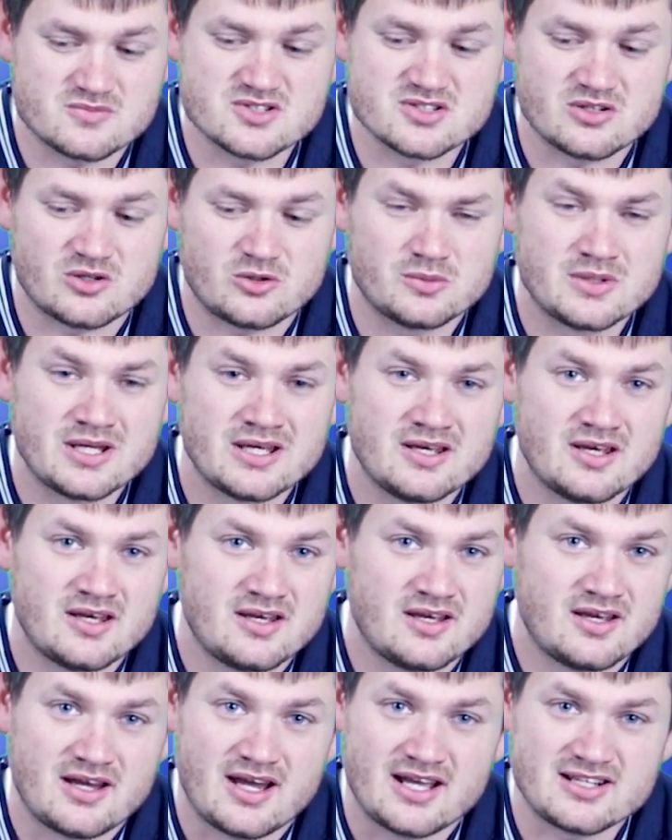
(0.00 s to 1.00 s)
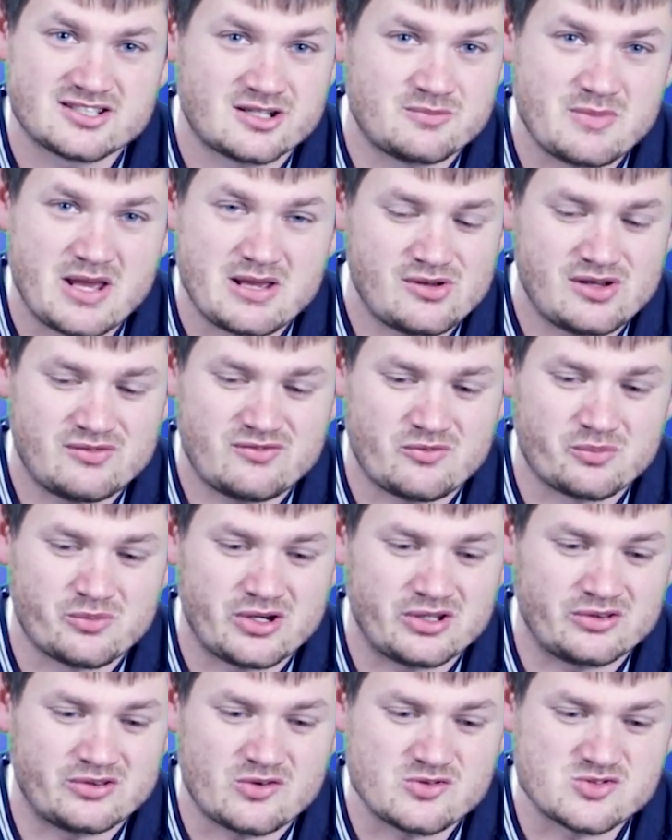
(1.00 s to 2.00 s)
So I should maybe even
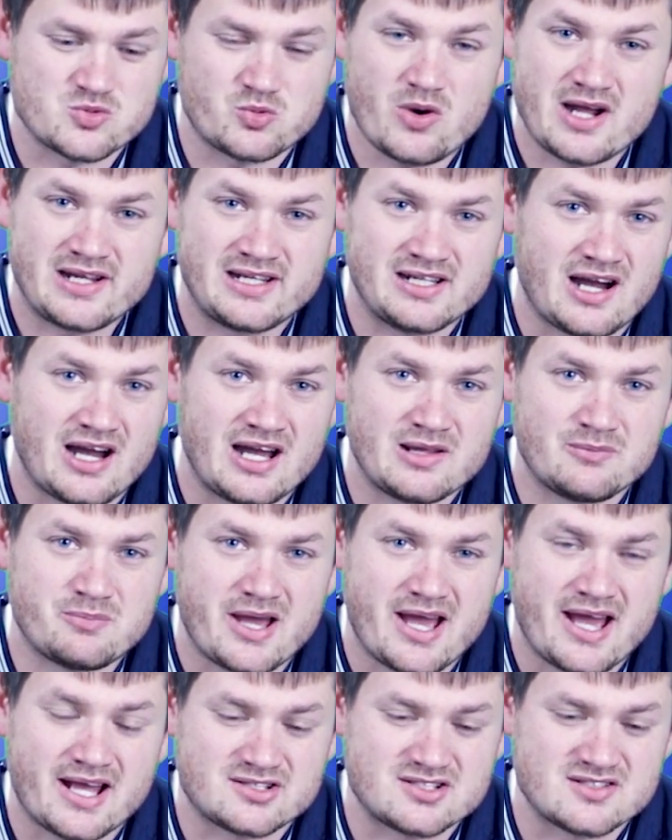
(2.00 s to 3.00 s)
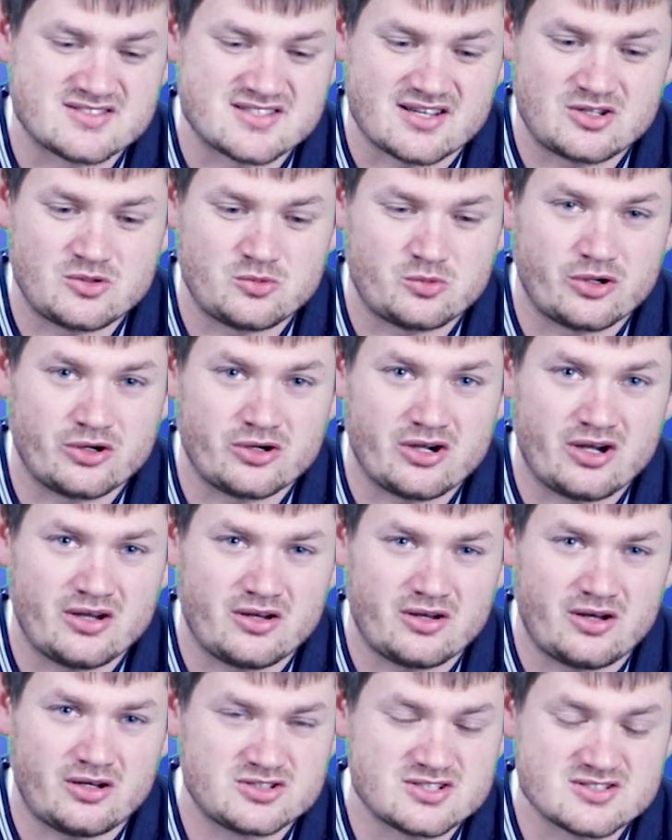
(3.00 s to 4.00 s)
bring those white eye patches that you wear
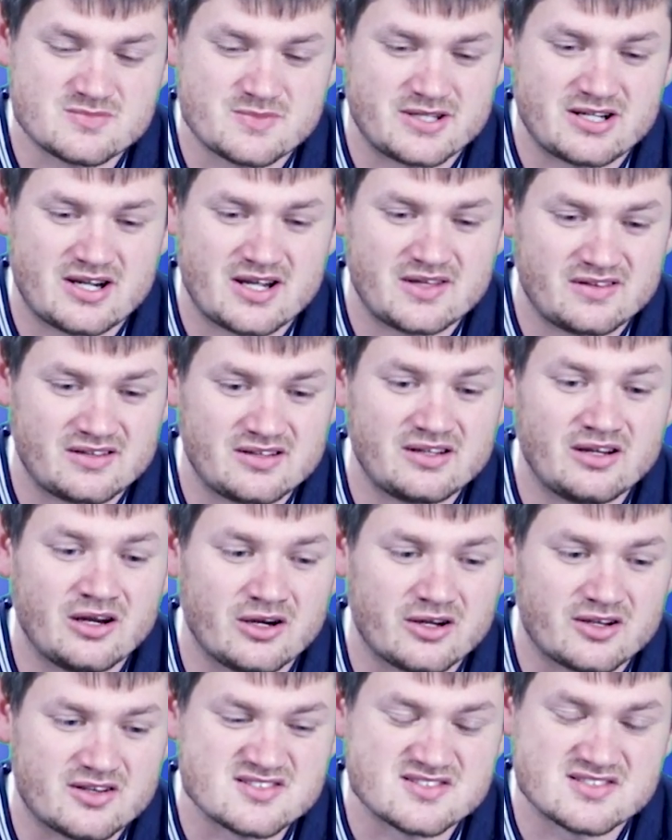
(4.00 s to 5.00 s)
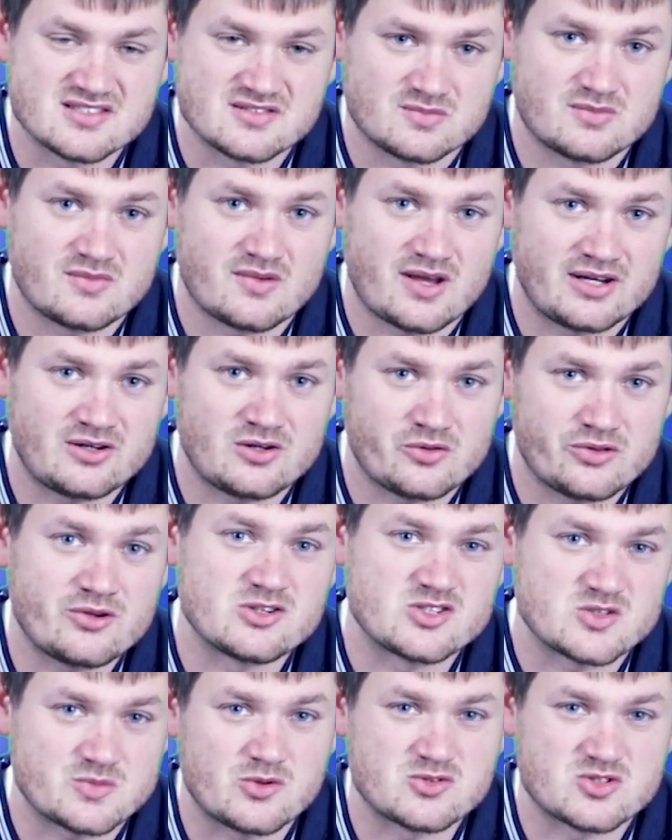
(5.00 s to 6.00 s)
just behind the ear, because I know
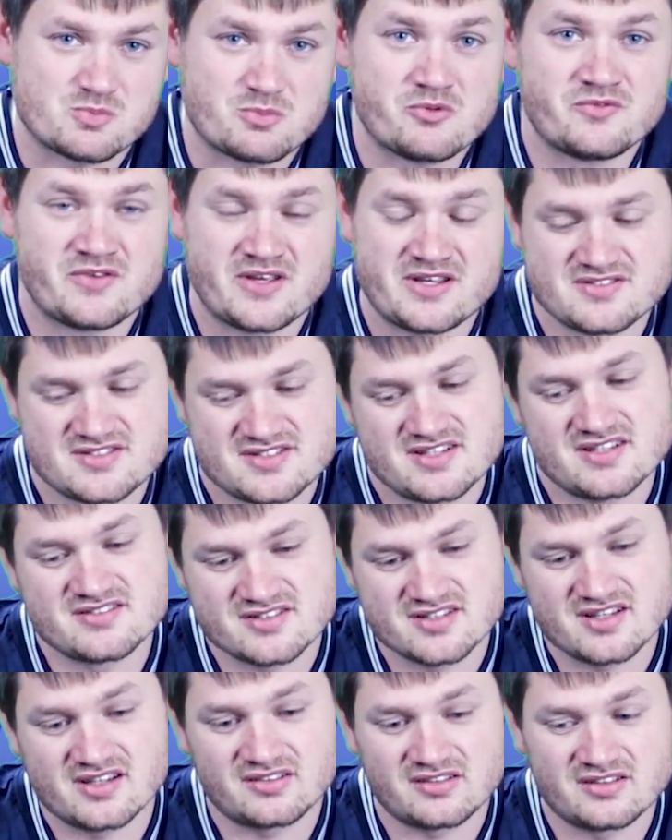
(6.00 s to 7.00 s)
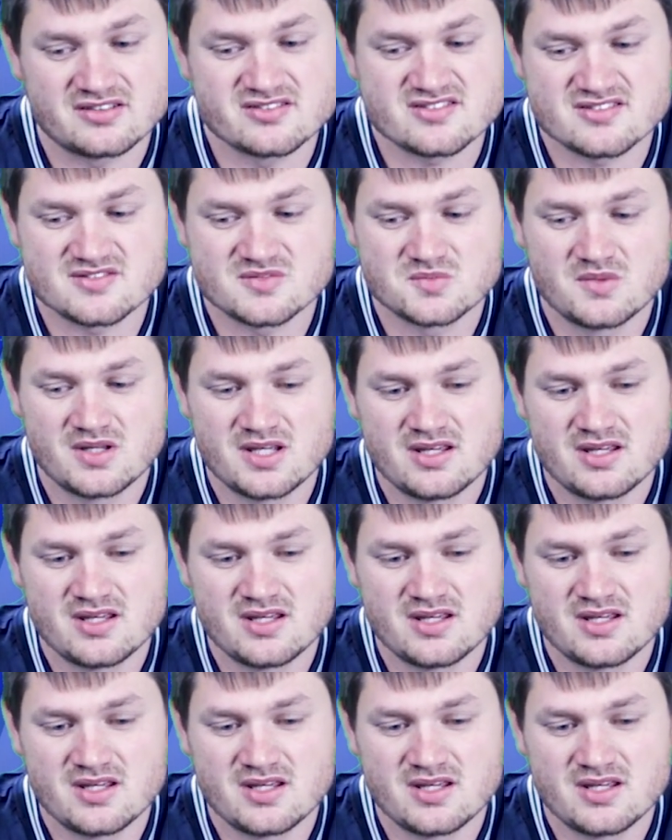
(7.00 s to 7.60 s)
they're supposed to prevent seasickness.